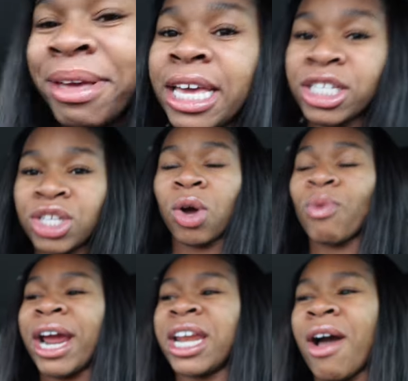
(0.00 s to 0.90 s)
but yeah so
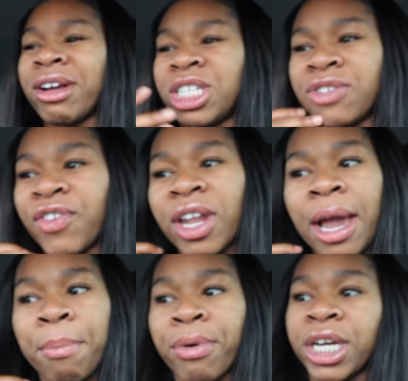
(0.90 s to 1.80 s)
right now i just feel
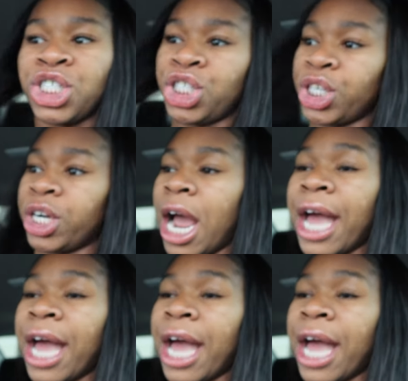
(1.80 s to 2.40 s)
like pressure